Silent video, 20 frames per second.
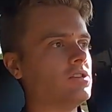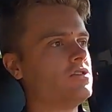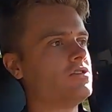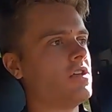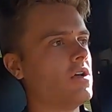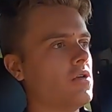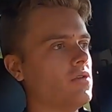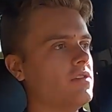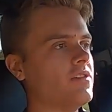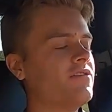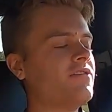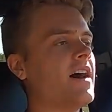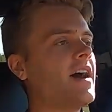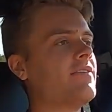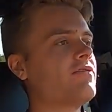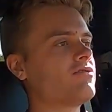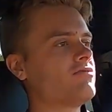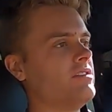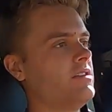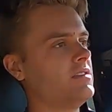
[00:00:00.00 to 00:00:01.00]
So the
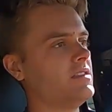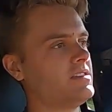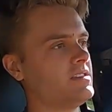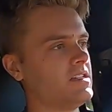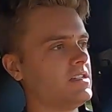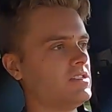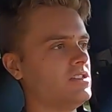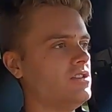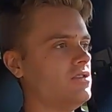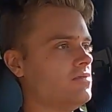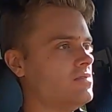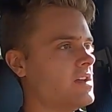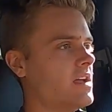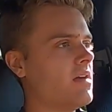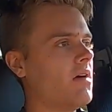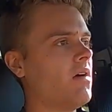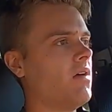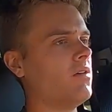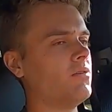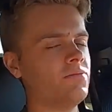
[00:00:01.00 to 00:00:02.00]
5.3 and the
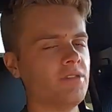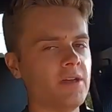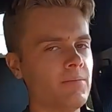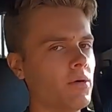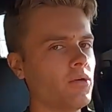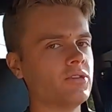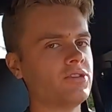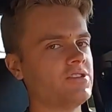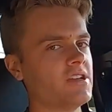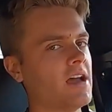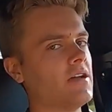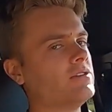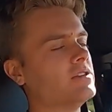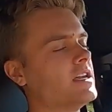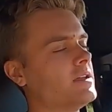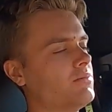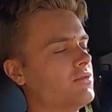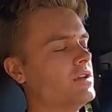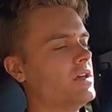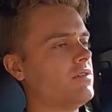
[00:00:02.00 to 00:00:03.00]
6.2, they both sound
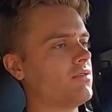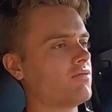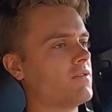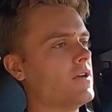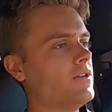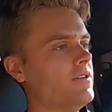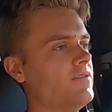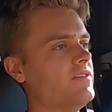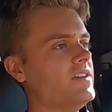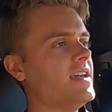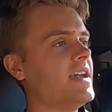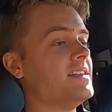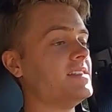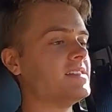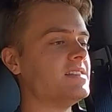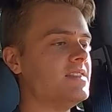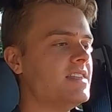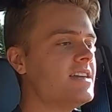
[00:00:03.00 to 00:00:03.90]
like pretty throaty V8s.